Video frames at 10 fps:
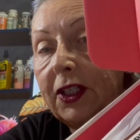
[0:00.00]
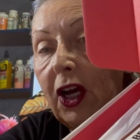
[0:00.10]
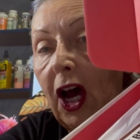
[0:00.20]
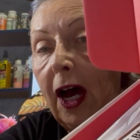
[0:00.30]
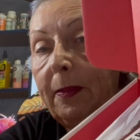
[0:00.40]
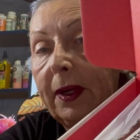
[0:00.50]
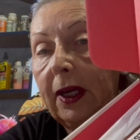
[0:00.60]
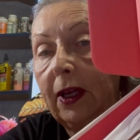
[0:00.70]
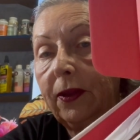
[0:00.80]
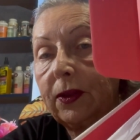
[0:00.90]
top,
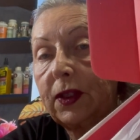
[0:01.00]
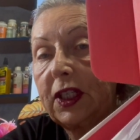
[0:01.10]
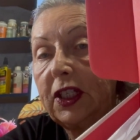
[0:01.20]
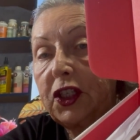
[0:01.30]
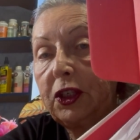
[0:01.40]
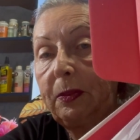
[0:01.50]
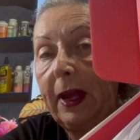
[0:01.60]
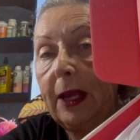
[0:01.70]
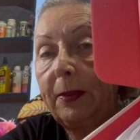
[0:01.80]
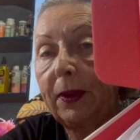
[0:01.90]
there's tissue
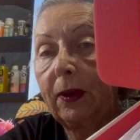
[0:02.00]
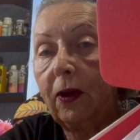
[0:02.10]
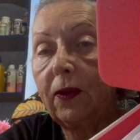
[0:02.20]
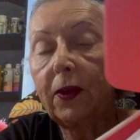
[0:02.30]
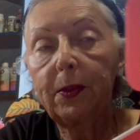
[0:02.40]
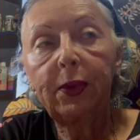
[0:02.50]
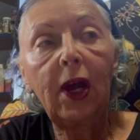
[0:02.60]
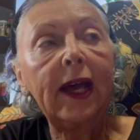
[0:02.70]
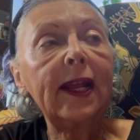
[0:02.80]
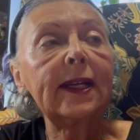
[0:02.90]
paper over the
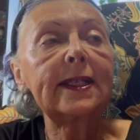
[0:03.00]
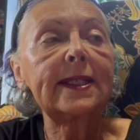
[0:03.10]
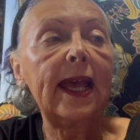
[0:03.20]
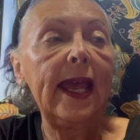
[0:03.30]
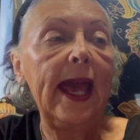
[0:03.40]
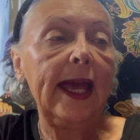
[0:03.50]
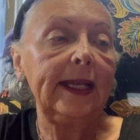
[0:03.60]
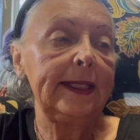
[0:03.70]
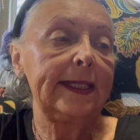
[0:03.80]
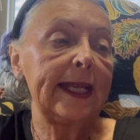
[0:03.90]
products, and
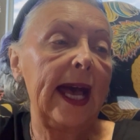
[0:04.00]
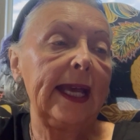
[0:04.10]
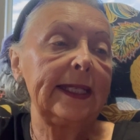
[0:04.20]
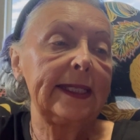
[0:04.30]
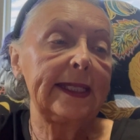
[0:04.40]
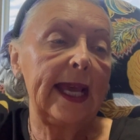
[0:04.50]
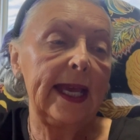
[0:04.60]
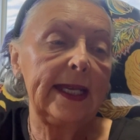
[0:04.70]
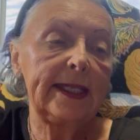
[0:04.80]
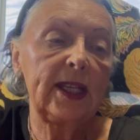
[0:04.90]
inside it
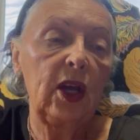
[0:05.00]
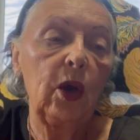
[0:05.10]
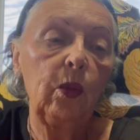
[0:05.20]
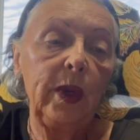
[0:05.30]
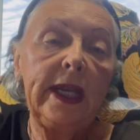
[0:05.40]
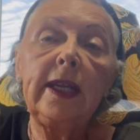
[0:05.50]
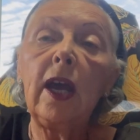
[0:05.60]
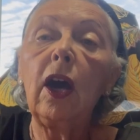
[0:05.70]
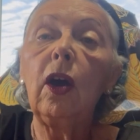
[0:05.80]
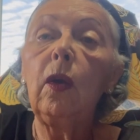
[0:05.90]
says, "We
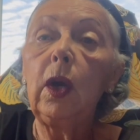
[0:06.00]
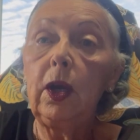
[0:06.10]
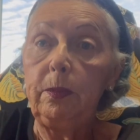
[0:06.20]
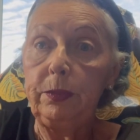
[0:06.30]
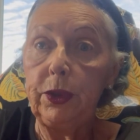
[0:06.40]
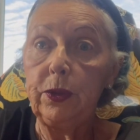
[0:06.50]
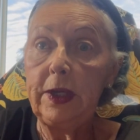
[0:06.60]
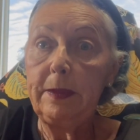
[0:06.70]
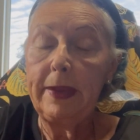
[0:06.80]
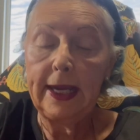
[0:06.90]
know
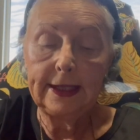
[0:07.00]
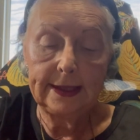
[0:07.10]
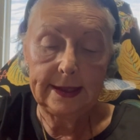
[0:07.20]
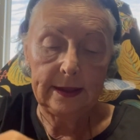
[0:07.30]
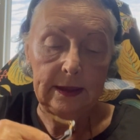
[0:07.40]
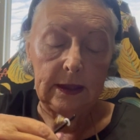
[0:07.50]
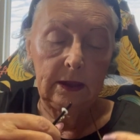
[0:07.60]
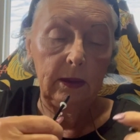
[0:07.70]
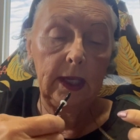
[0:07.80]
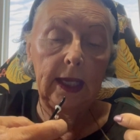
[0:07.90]
beauty best."
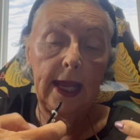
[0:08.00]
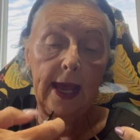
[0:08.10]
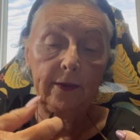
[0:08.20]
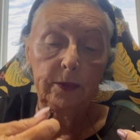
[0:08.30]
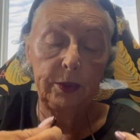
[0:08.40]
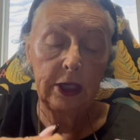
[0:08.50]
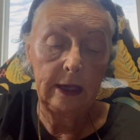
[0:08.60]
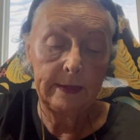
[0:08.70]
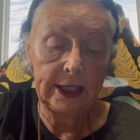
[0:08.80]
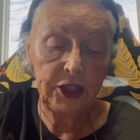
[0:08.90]
Well, I have to put
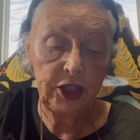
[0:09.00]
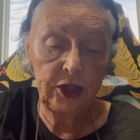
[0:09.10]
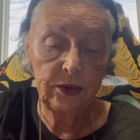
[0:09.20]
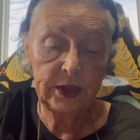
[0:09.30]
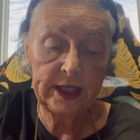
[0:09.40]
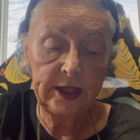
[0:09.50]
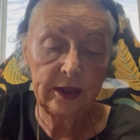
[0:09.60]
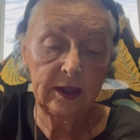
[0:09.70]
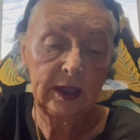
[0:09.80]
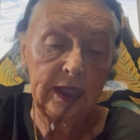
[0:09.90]
on my cheaters
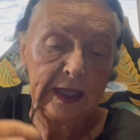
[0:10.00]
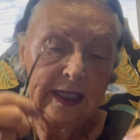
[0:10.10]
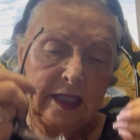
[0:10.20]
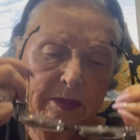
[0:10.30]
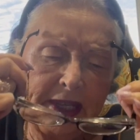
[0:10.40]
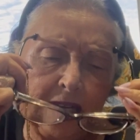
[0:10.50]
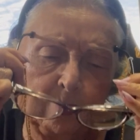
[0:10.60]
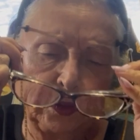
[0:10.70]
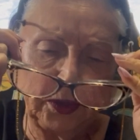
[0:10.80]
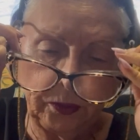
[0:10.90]
here to be able to